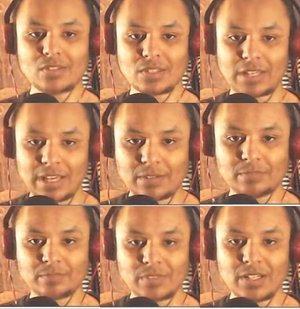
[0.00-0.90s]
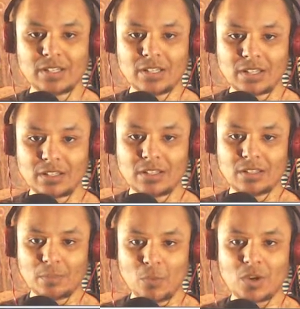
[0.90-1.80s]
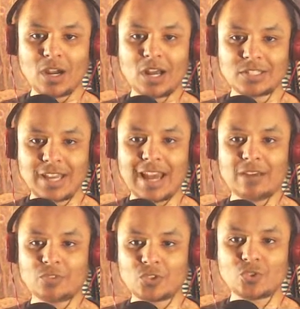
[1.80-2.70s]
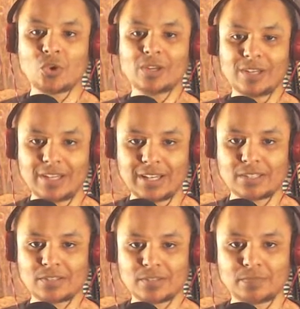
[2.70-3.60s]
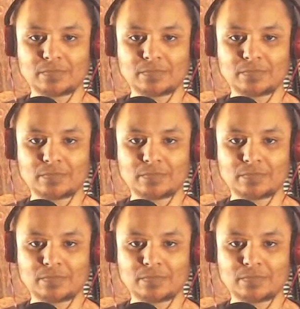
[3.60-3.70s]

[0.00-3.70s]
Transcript: yeah, the more cards you have, the stronger he gets.